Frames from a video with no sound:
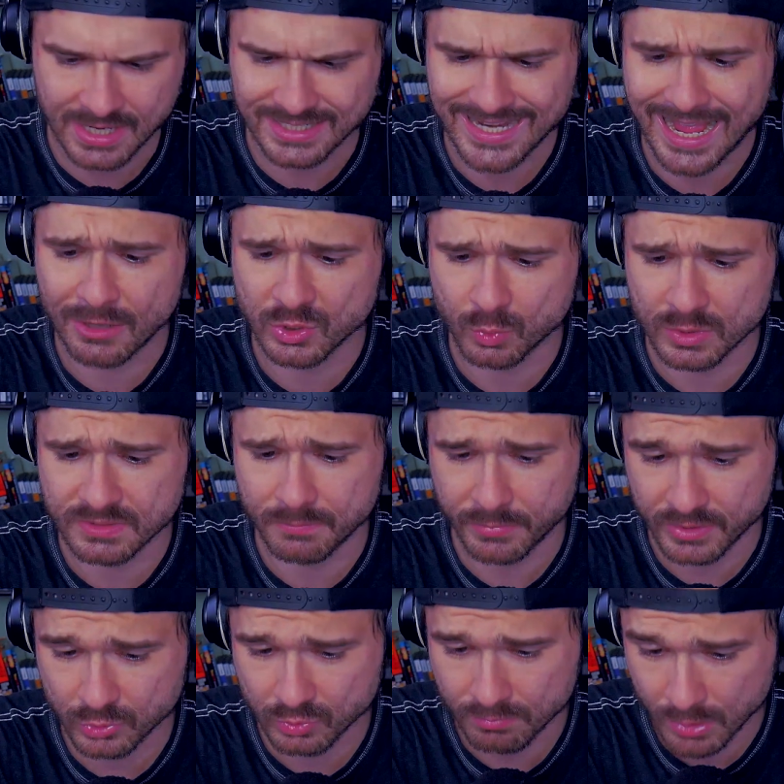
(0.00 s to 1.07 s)
Downes was
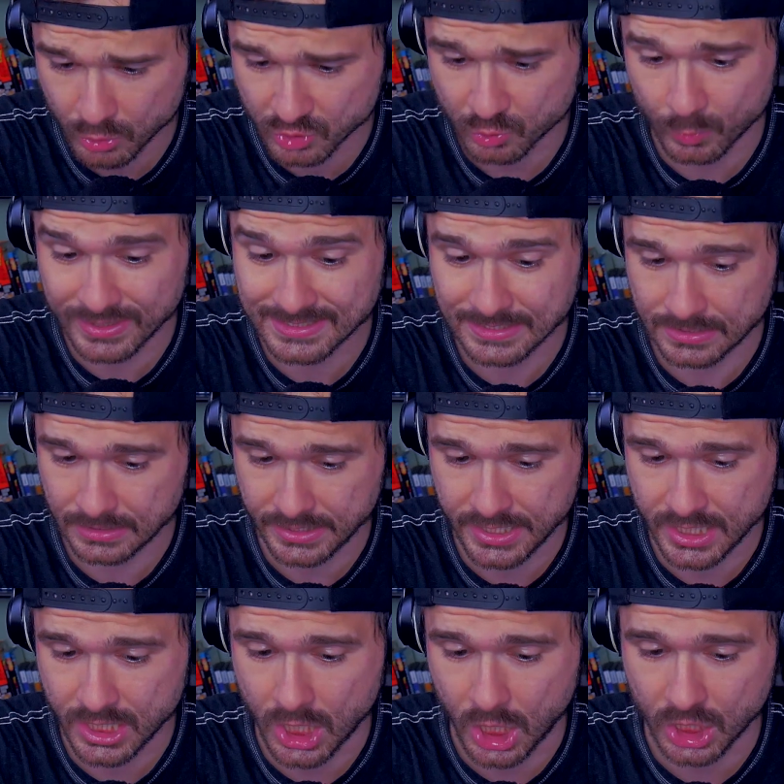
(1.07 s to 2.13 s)
most
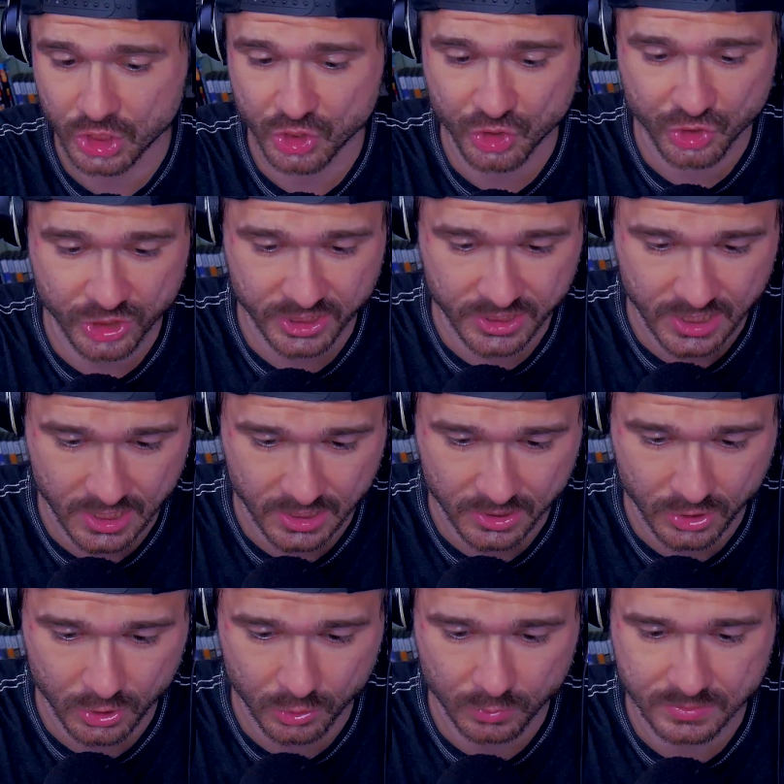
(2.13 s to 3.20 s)
recently on
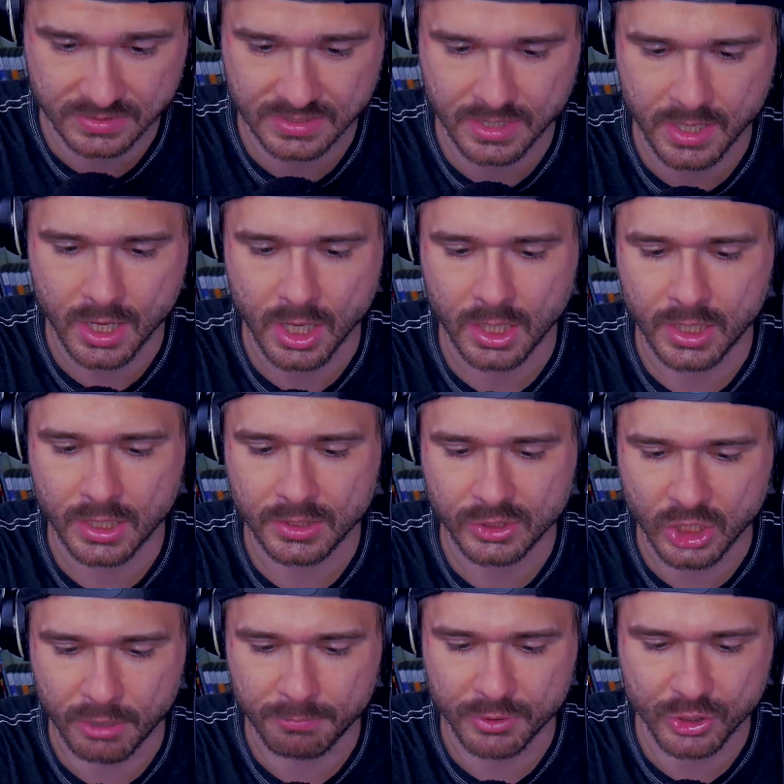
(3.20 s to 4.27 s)
Chicago's
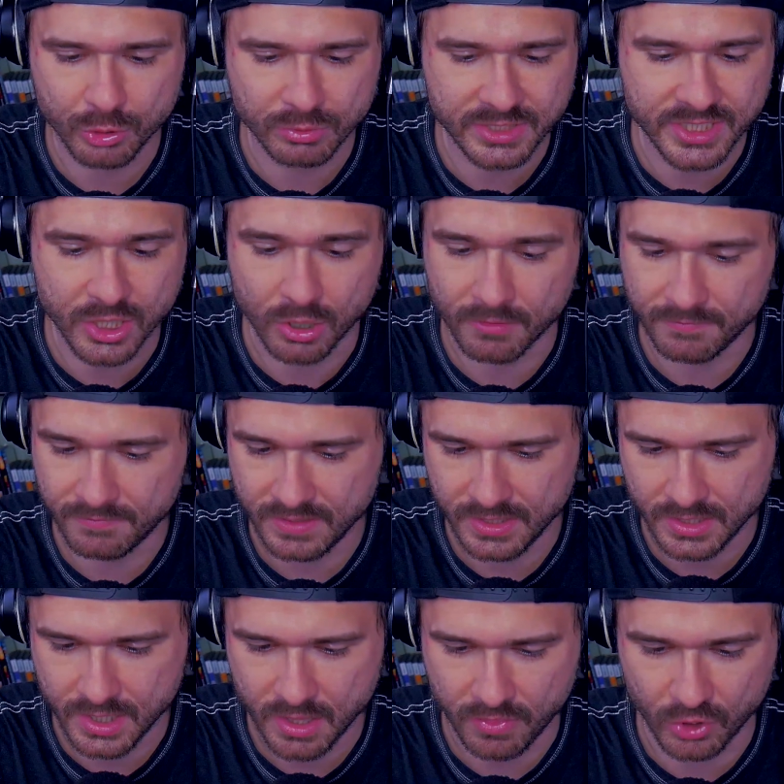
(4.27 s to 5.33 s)

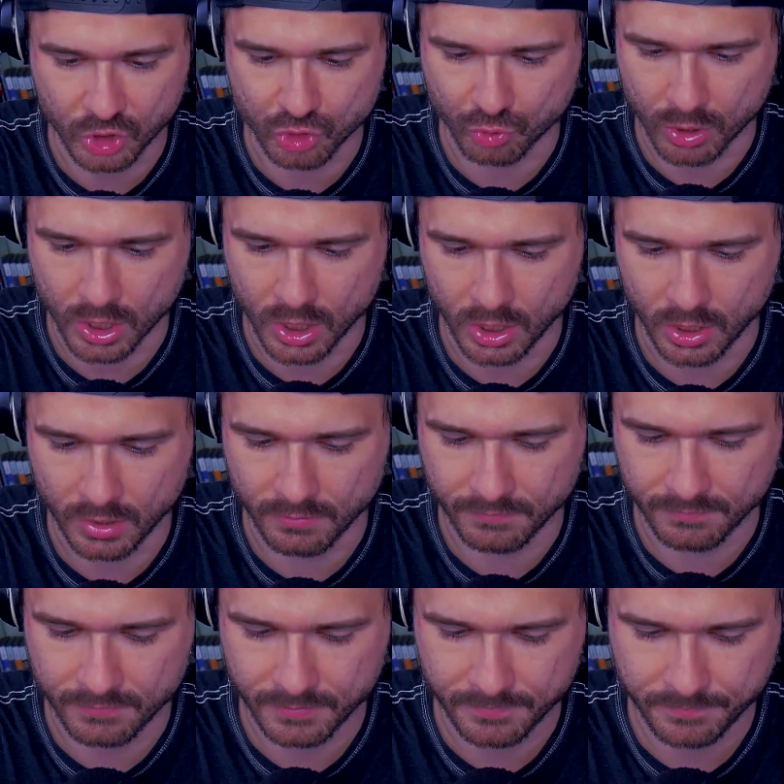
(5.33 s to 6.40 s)
WDRV The
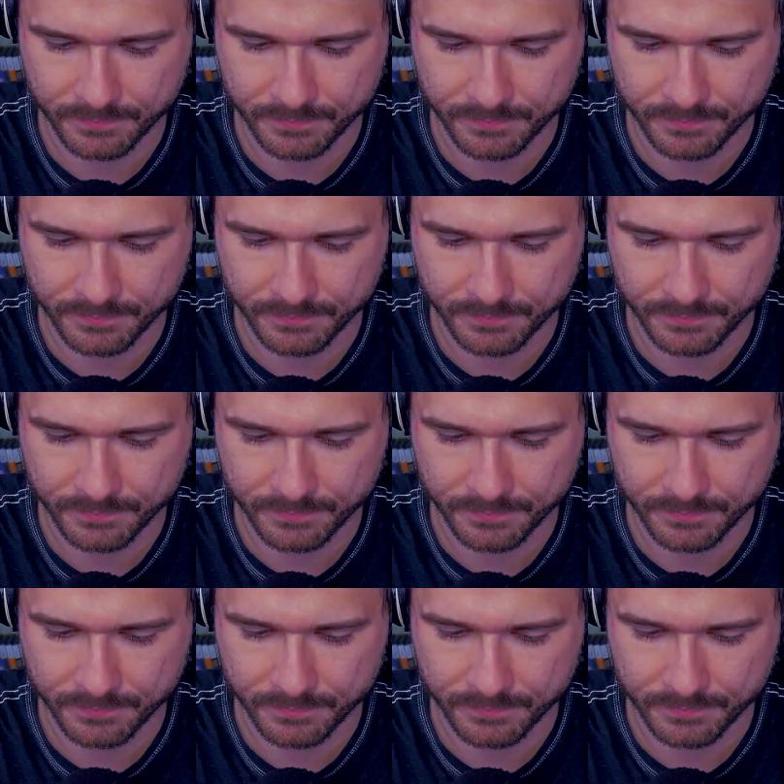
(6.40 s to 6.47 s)
Drive.